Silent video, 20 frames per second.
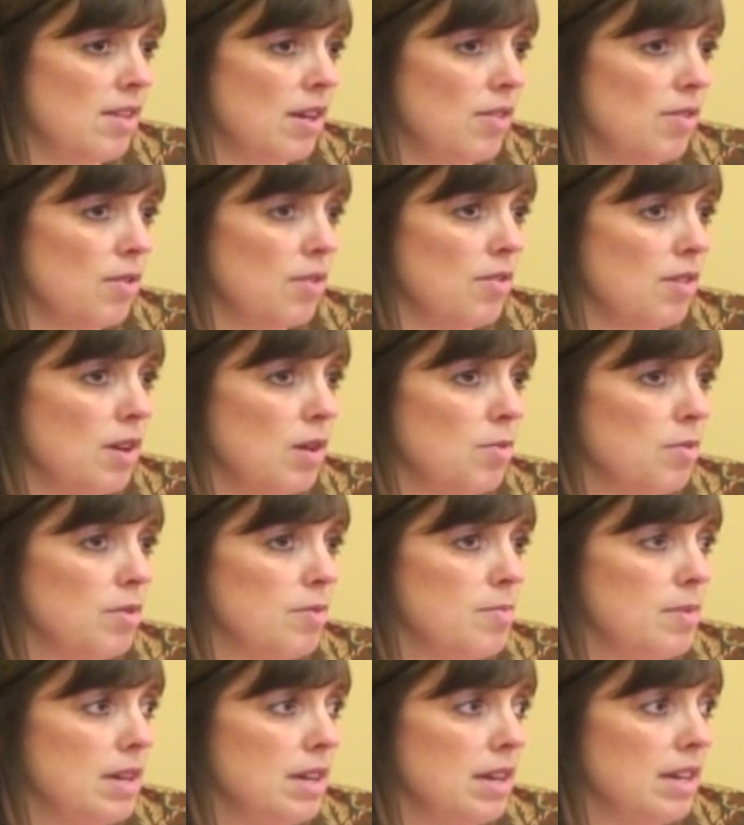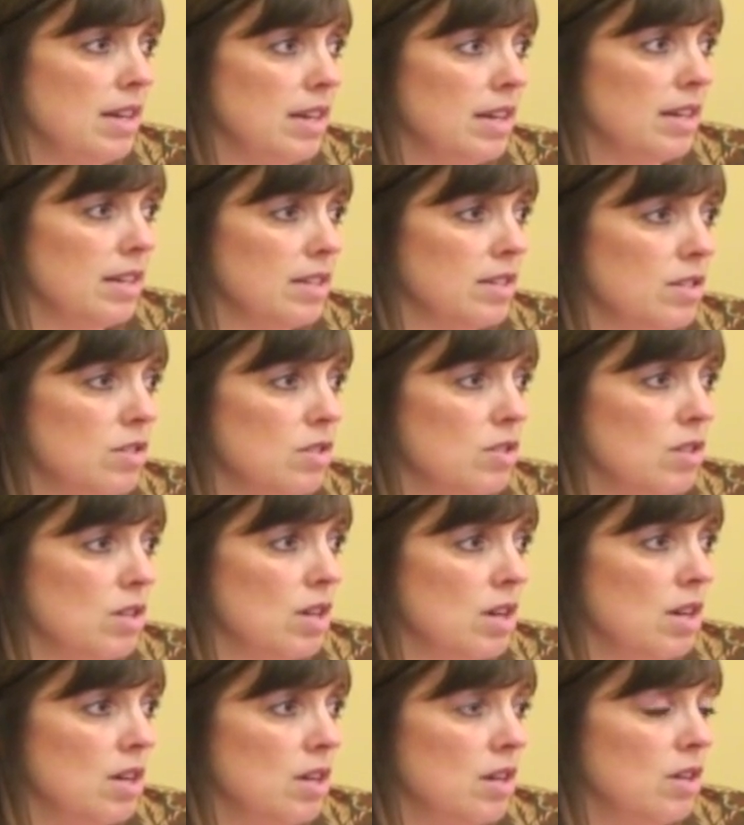The other thing would be is
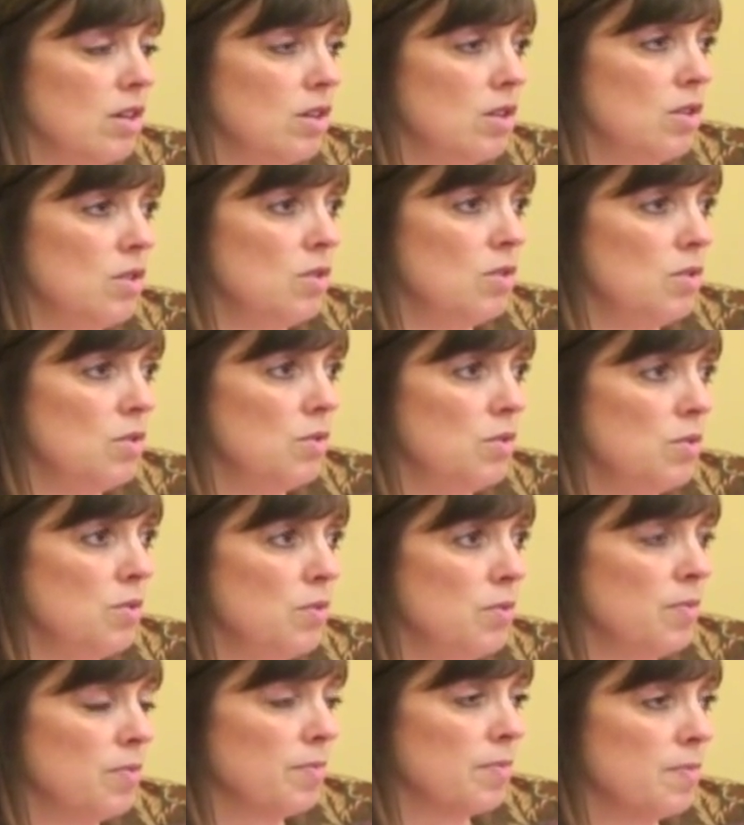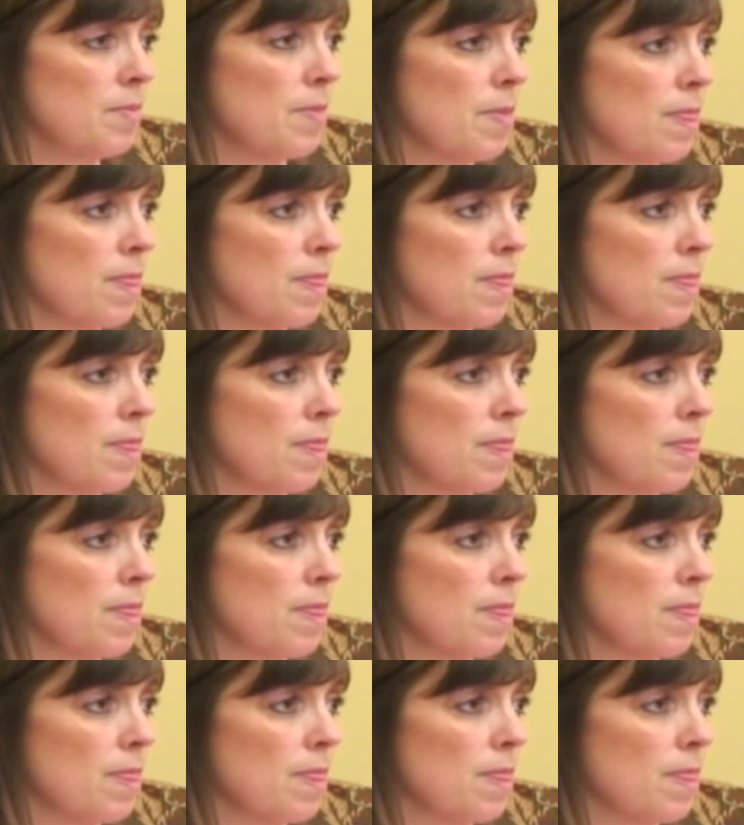who